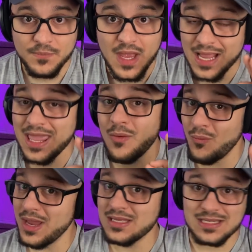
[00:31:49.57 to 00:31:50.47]
I can't
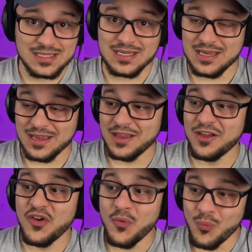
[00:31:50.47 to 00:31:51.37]
wait to see
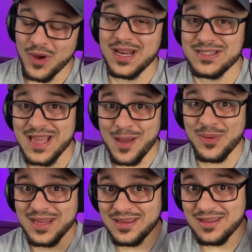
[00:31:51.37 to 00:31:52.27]
what is
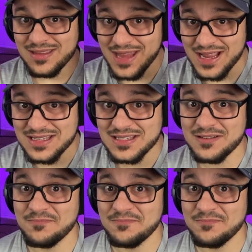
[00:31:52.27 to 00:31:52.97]
happening next.